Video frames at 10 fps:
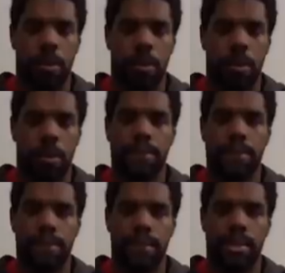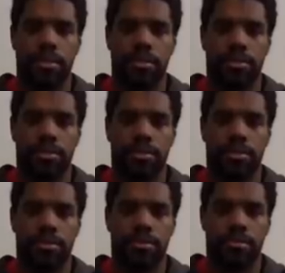
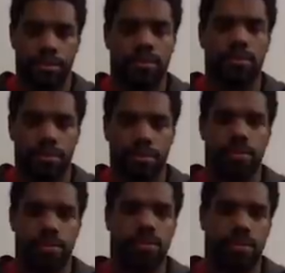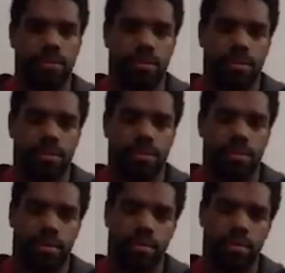
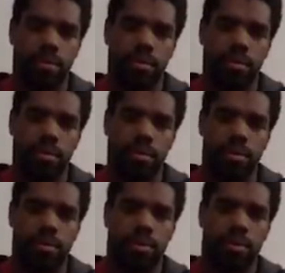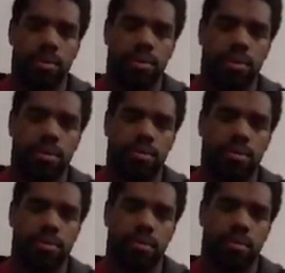
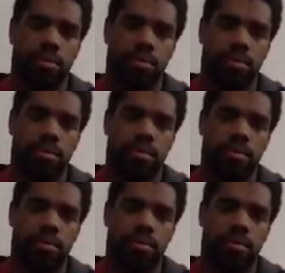(silent)